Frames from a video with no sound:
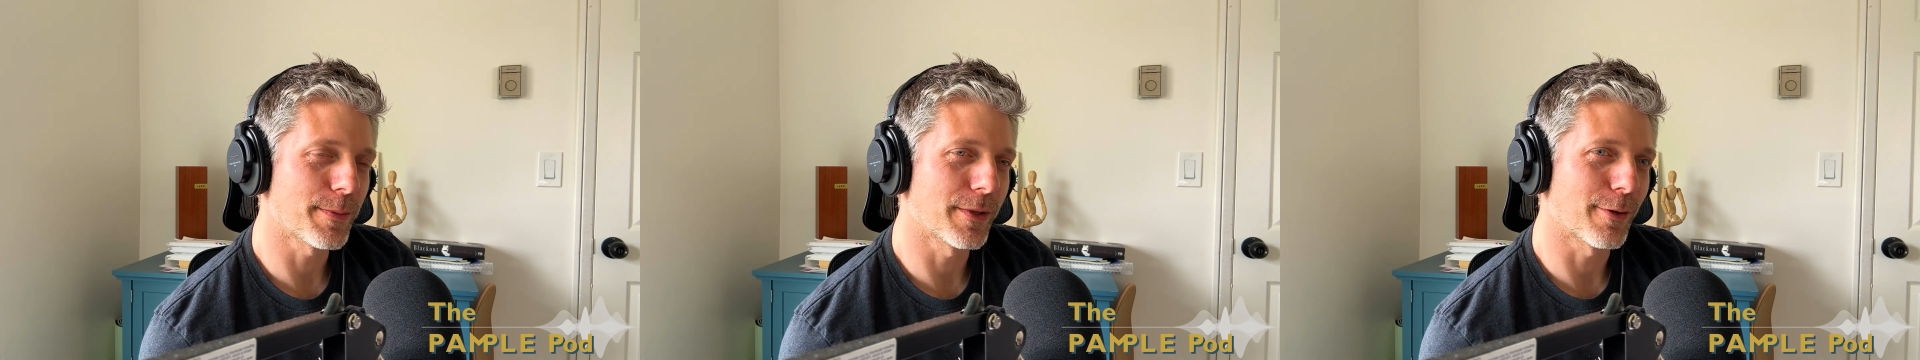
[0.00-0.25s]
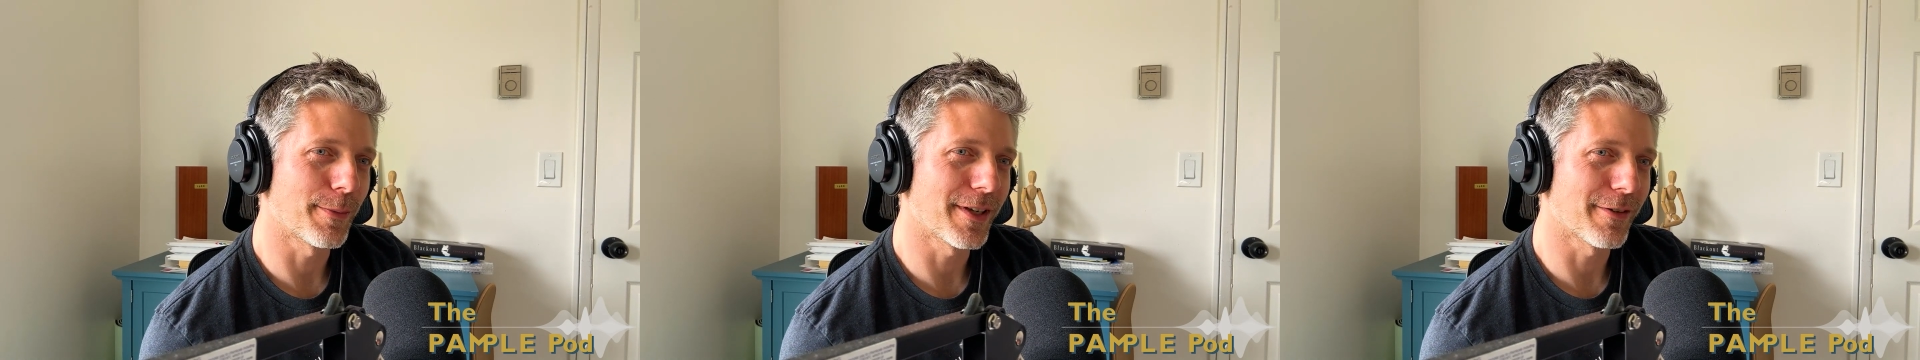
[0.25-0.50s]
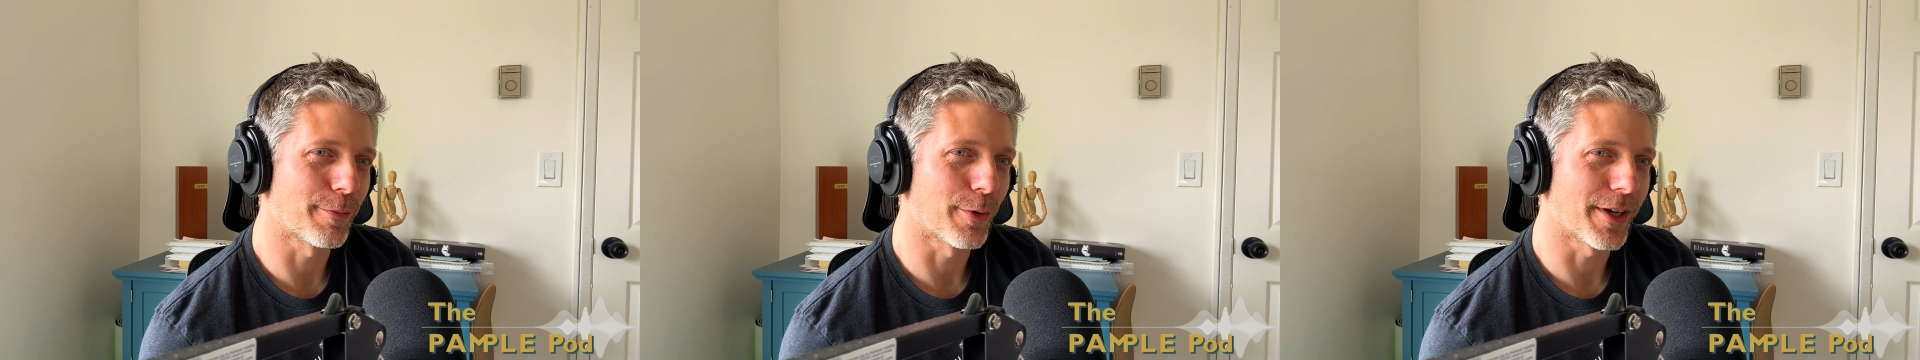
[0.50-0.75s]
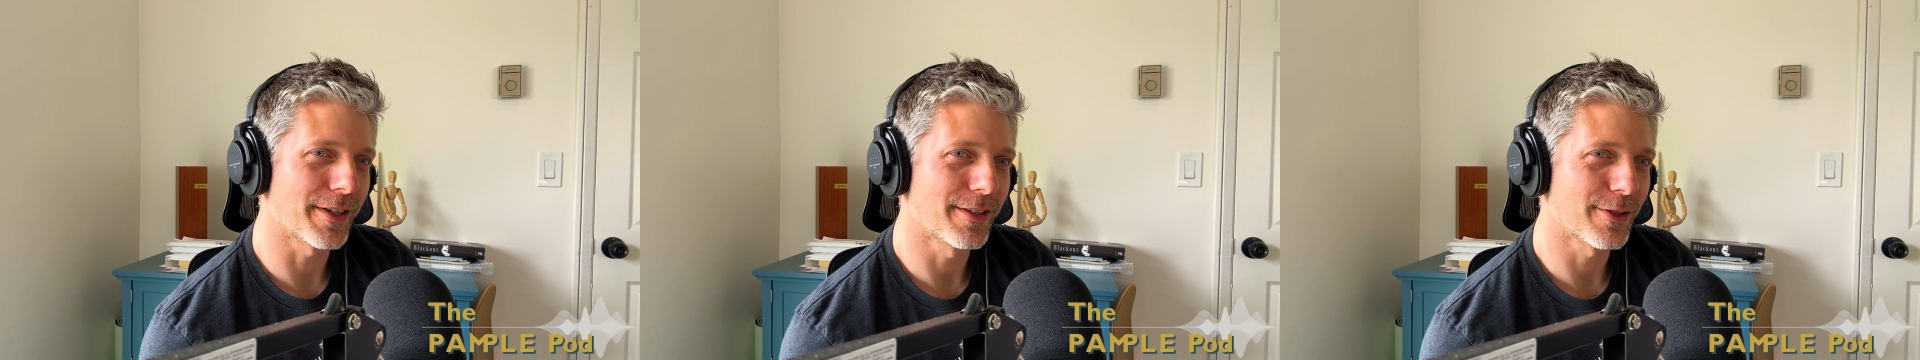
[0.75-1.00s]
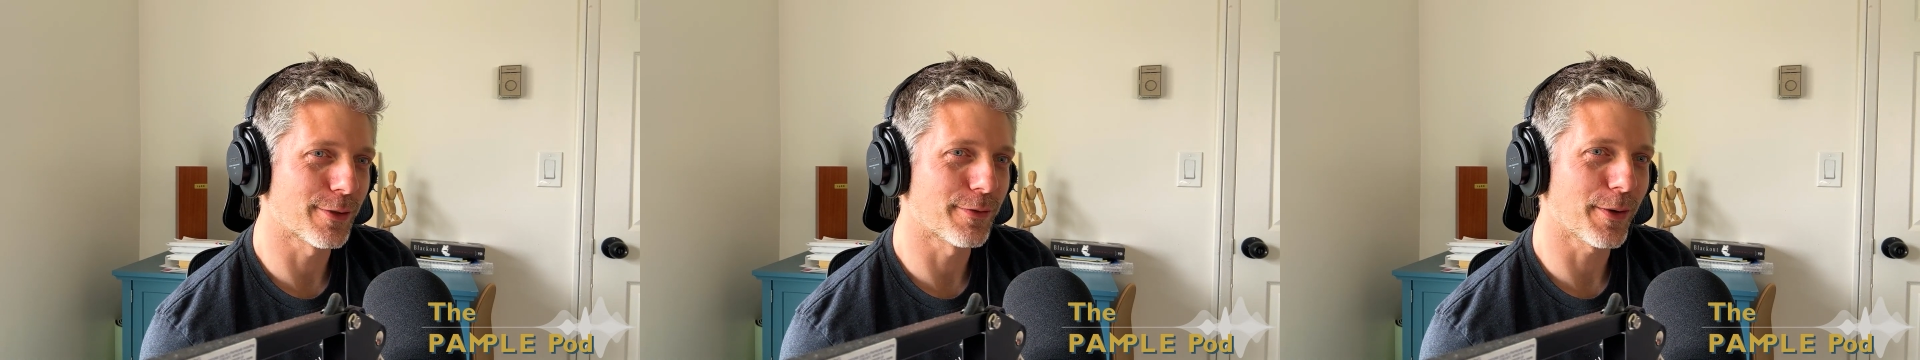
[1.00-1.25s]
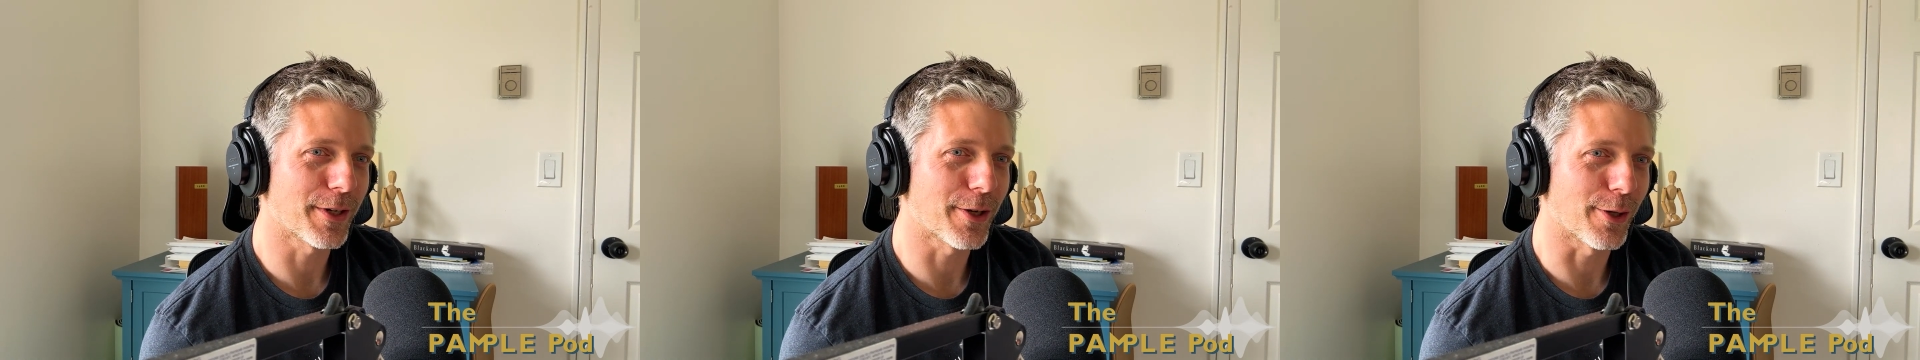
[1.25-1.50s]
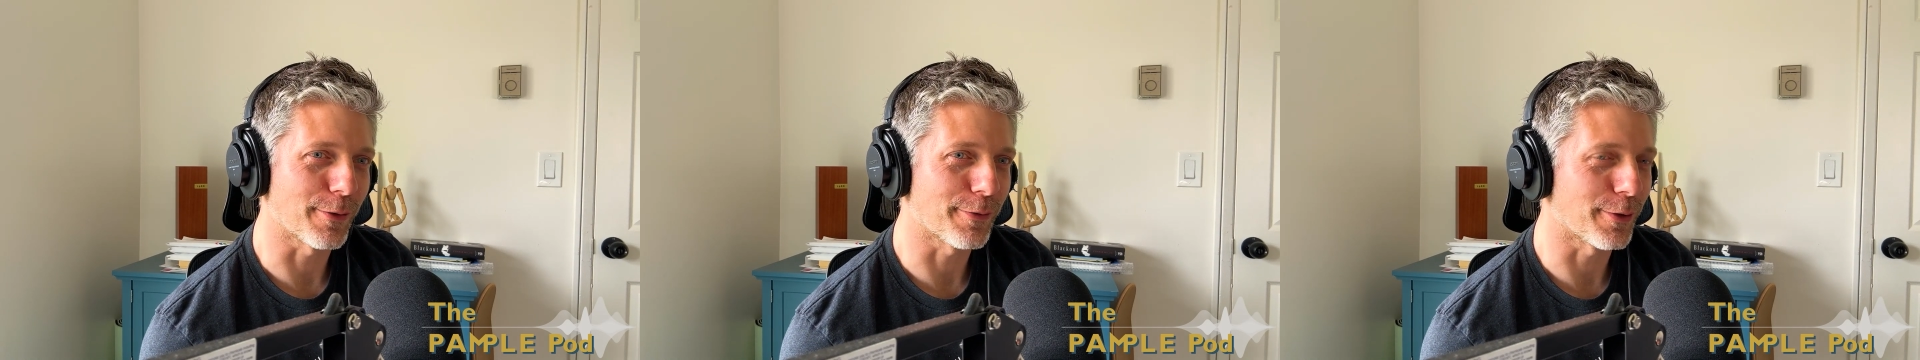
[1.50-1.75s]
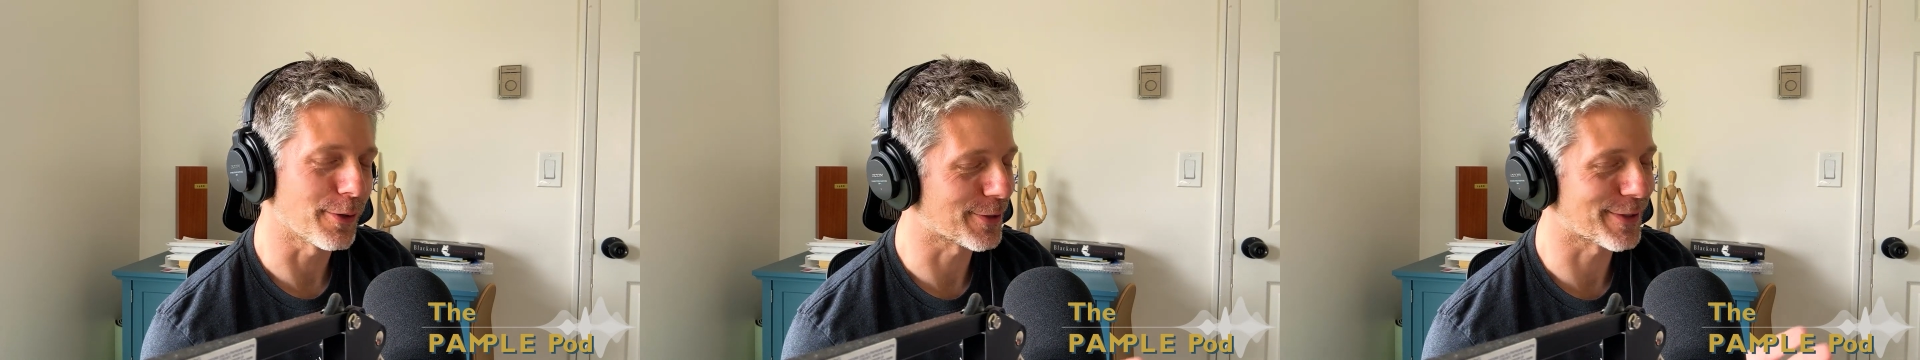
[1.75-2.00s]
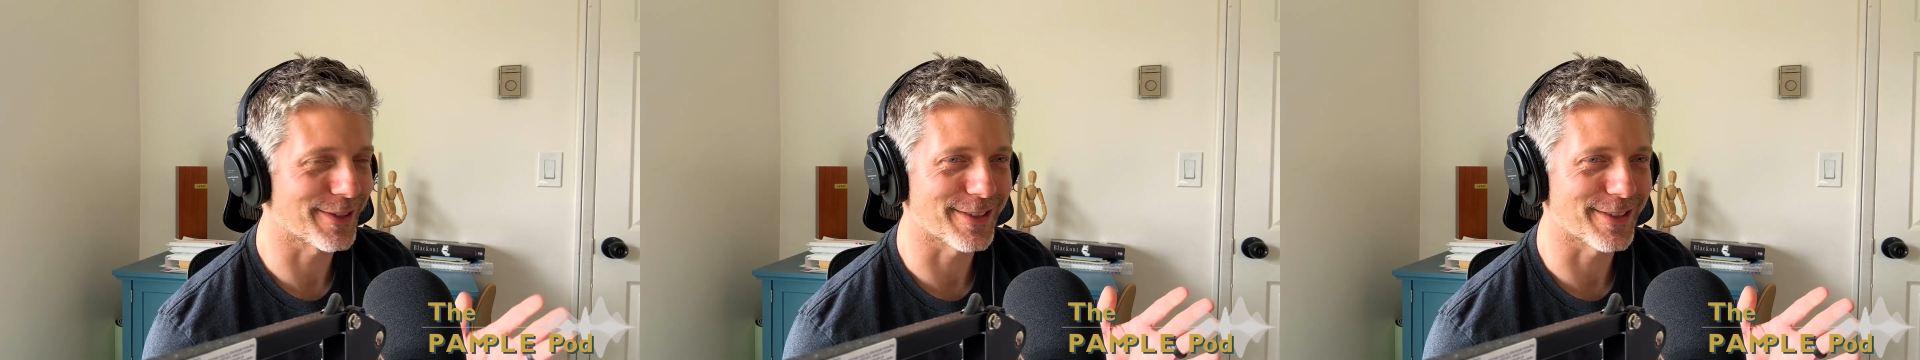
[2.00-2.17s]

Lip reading: but they're made of bread, just very colorful, just because